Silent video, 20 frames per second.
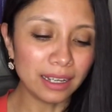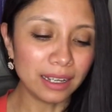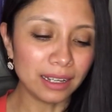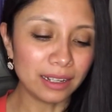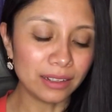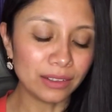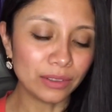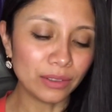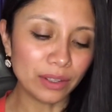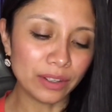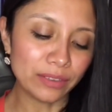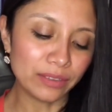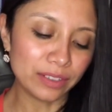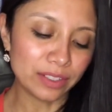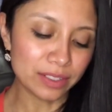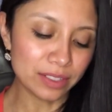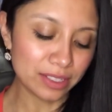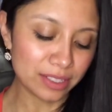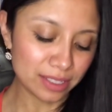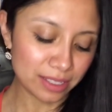I don't know,
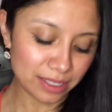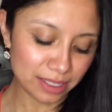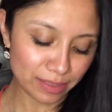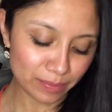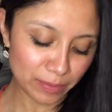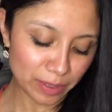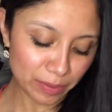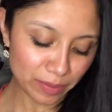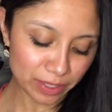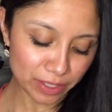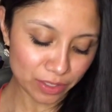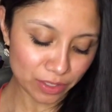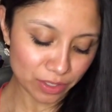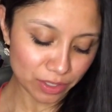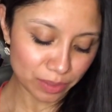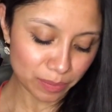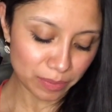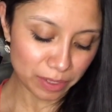maybe it's just